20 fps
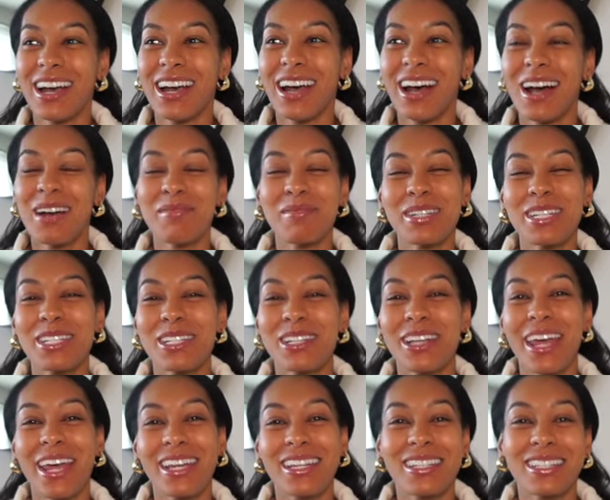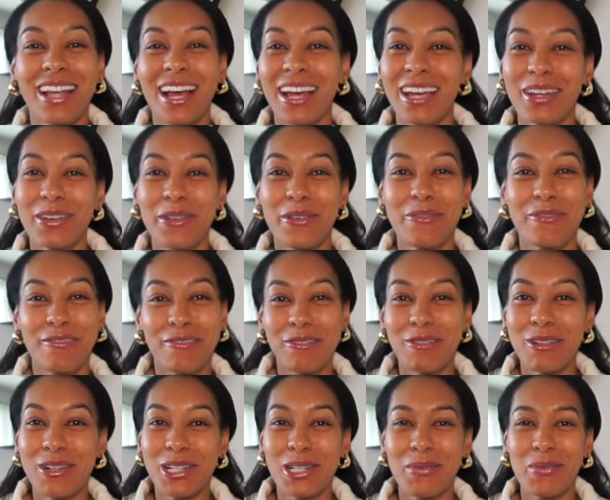I'm just excited
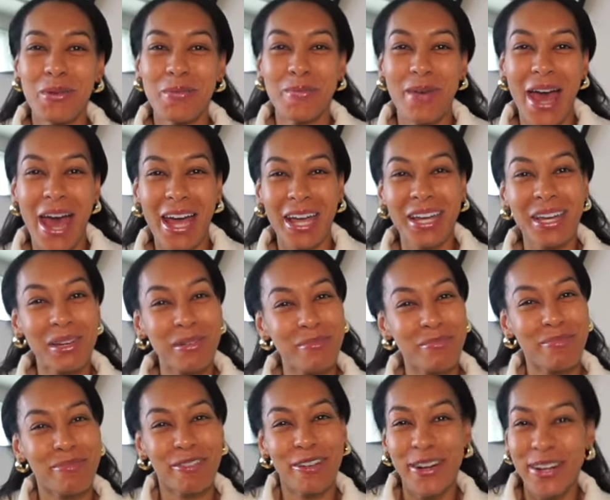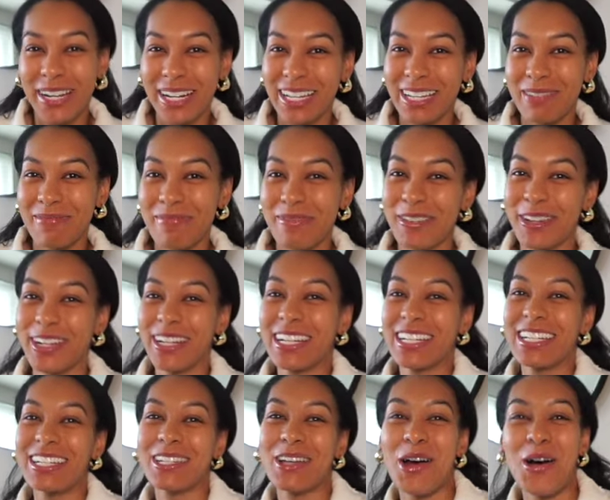overall to be back in Brooklyn.
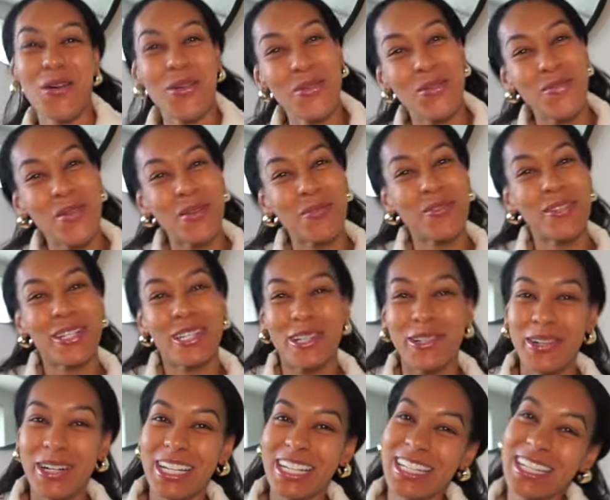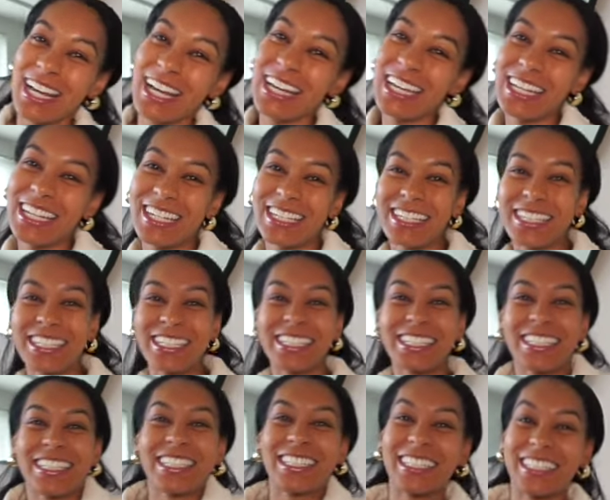Brooklyn's home. I'm so
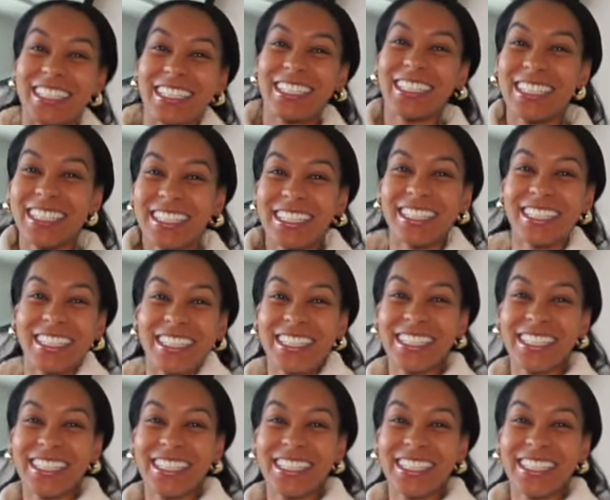excited.